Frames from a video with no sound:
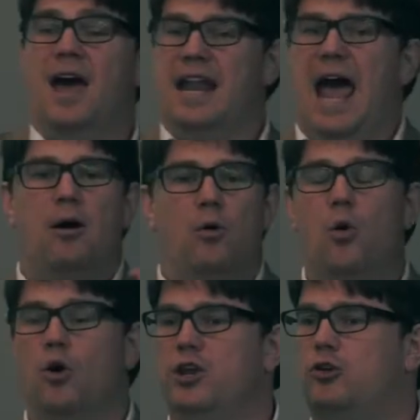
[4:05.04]
And
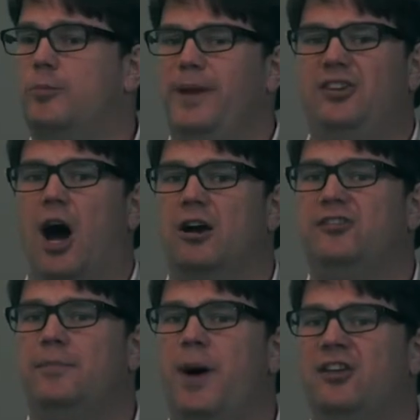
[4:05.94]
how, you could be
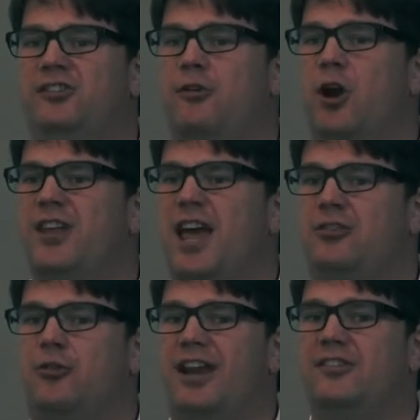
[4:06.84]
targeted by a zero-day
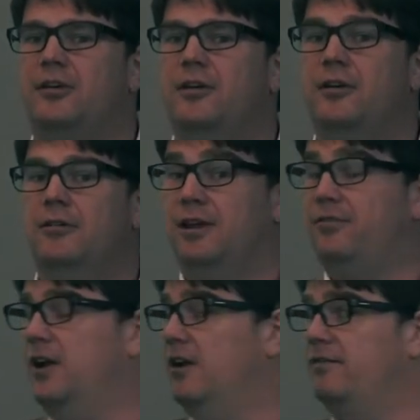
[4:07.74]
threat, or
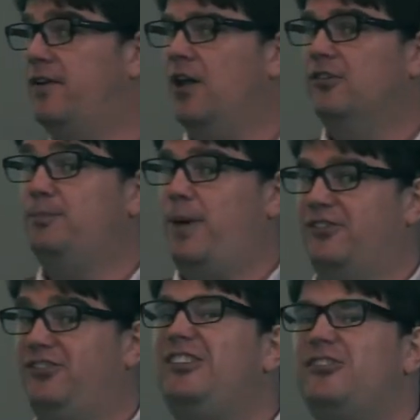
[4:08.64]
even an advanced
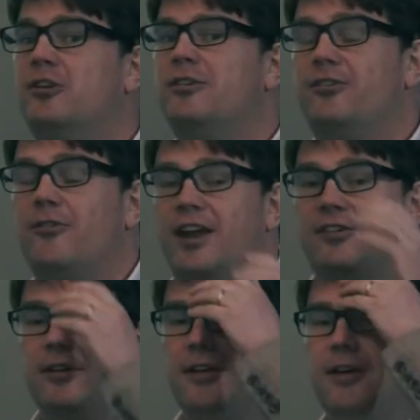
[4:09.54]
persistent
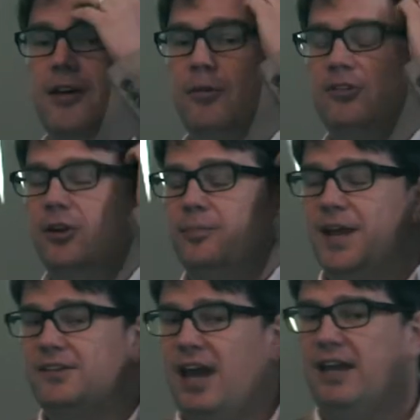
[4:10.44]
threat, which could be
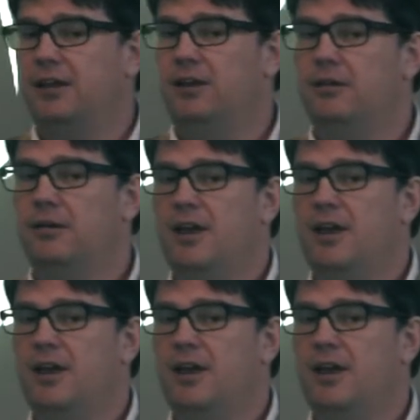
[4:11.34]
attacking you.